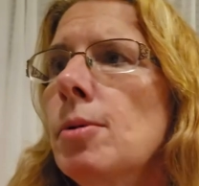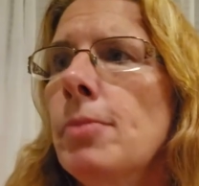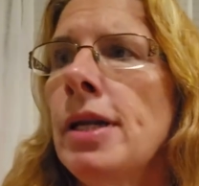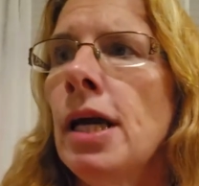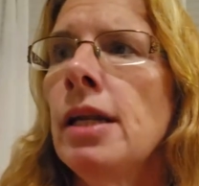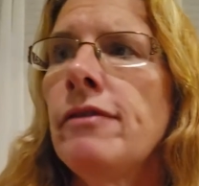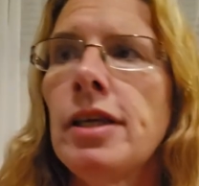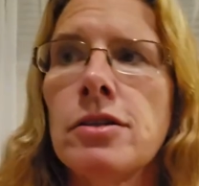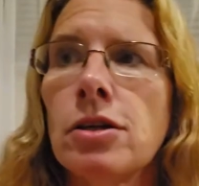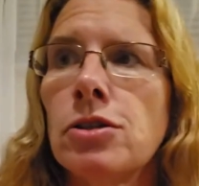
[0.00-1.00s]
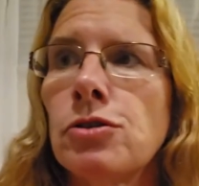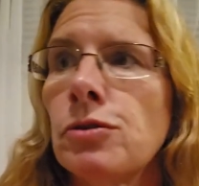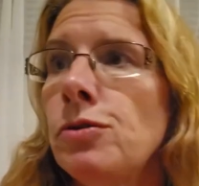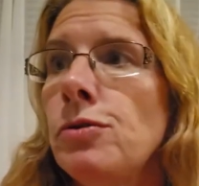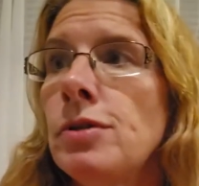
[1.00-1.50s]
But none of these are
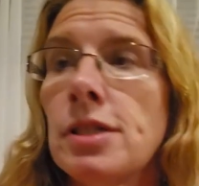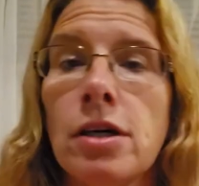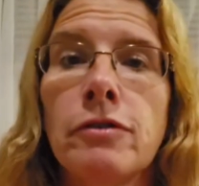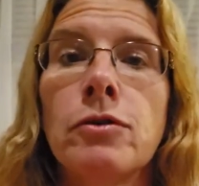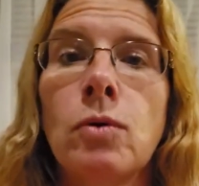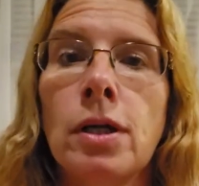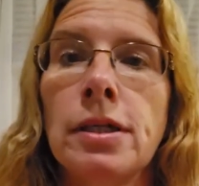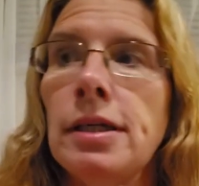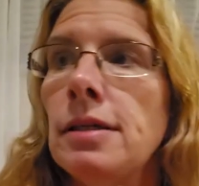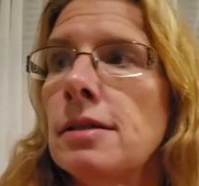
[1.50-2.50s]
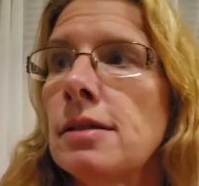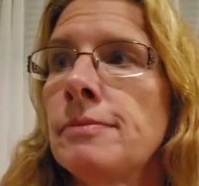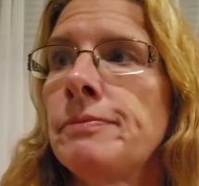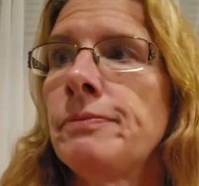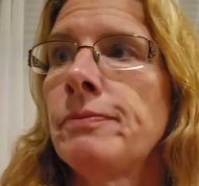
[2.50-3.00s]
true self qualities.
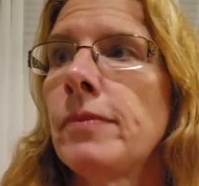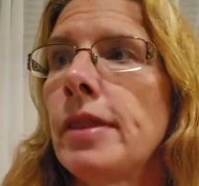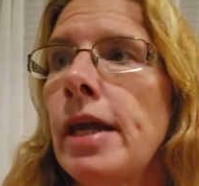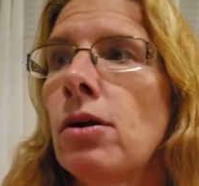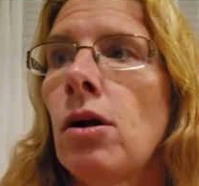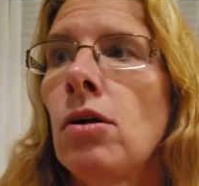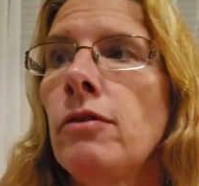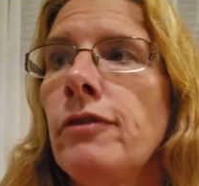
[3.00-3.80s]
They are all